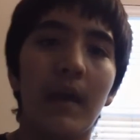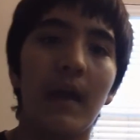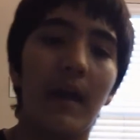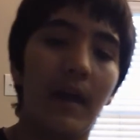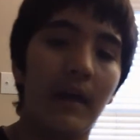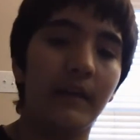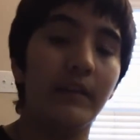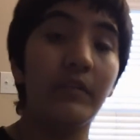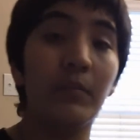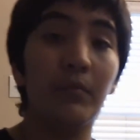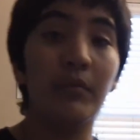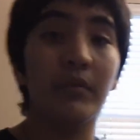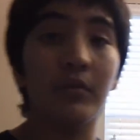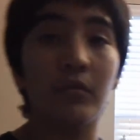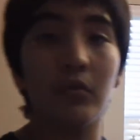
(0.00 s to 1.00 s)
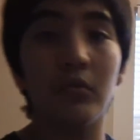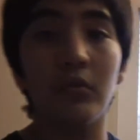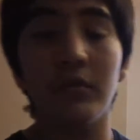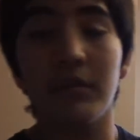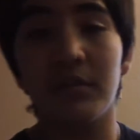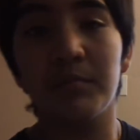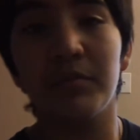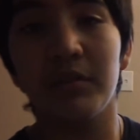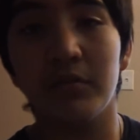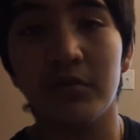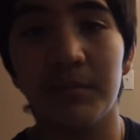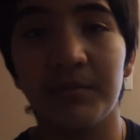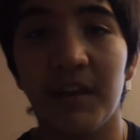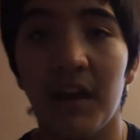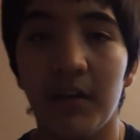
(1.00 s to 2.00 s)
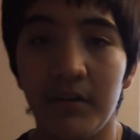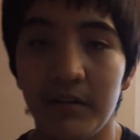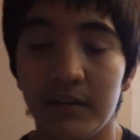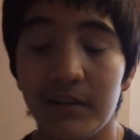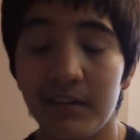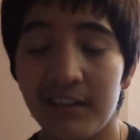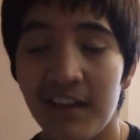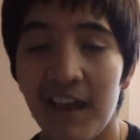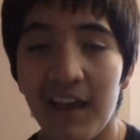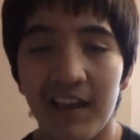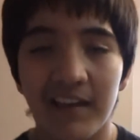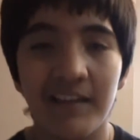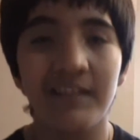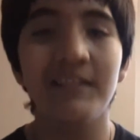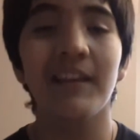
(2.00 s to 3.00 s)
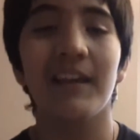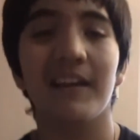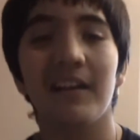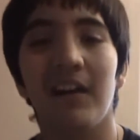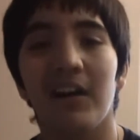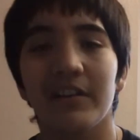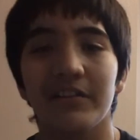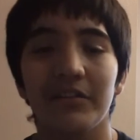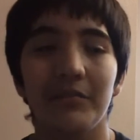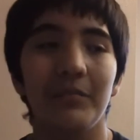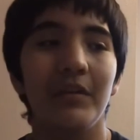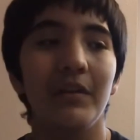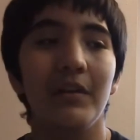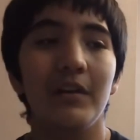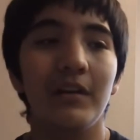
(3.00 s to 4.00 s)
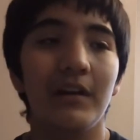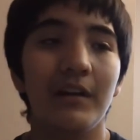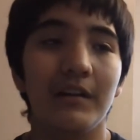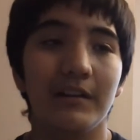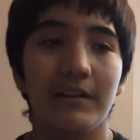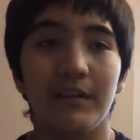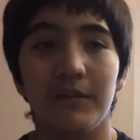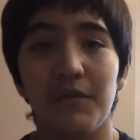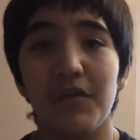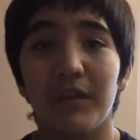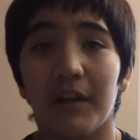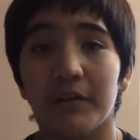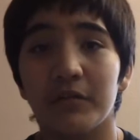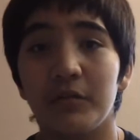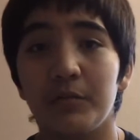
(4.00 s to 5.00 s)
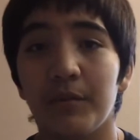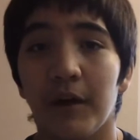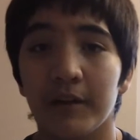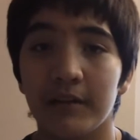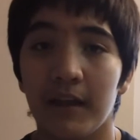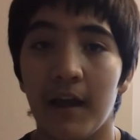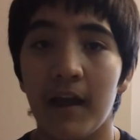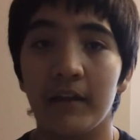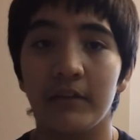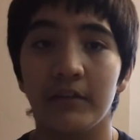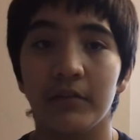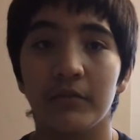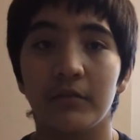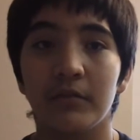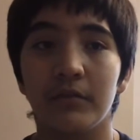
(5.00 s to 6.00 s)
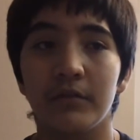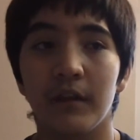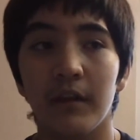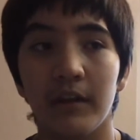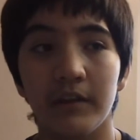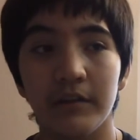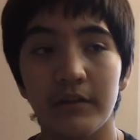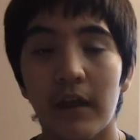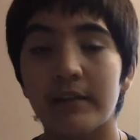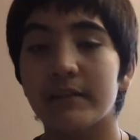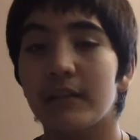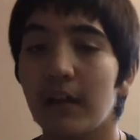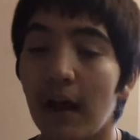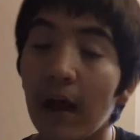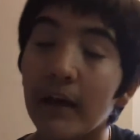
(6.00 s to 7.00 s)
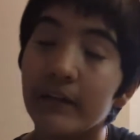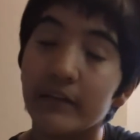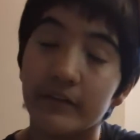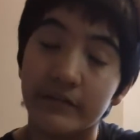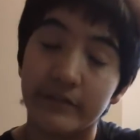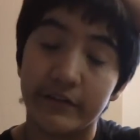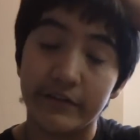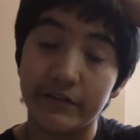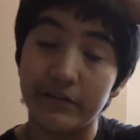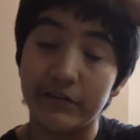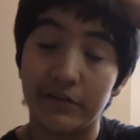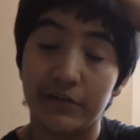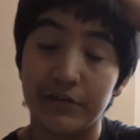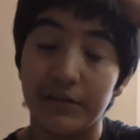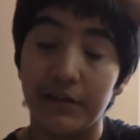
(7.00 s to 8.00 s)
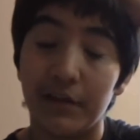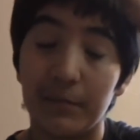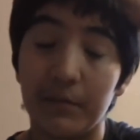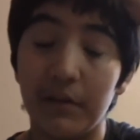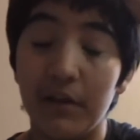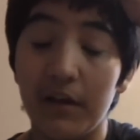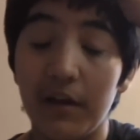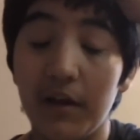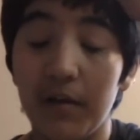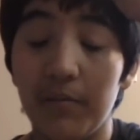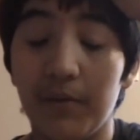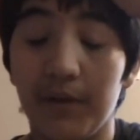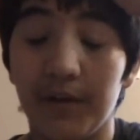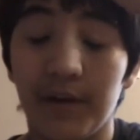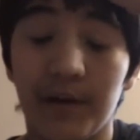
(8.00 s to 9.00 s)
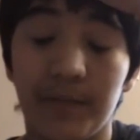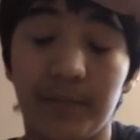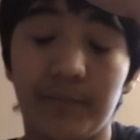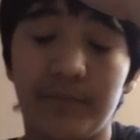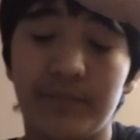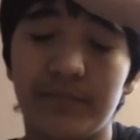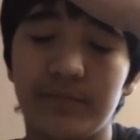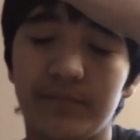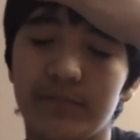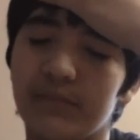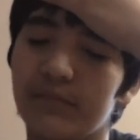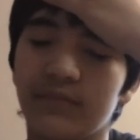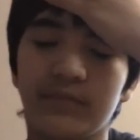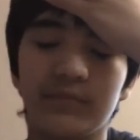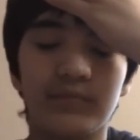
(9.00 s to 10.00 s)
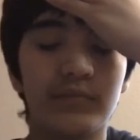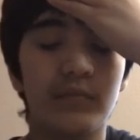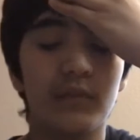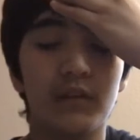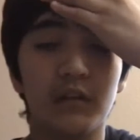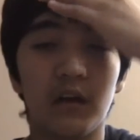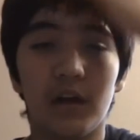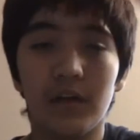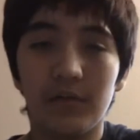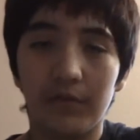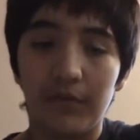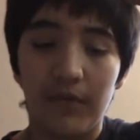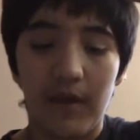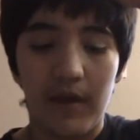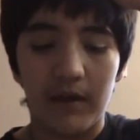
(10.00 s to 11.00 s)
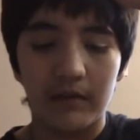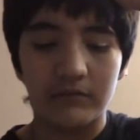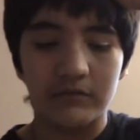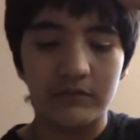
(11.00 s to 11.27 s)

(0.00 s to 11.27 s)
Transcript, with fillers: And it's a pretty cool and it's pretty tripped out and it's kind of, it's like awesome. And if you like Tupac like I do, then I, I'd suggest search it up. But um, other than that,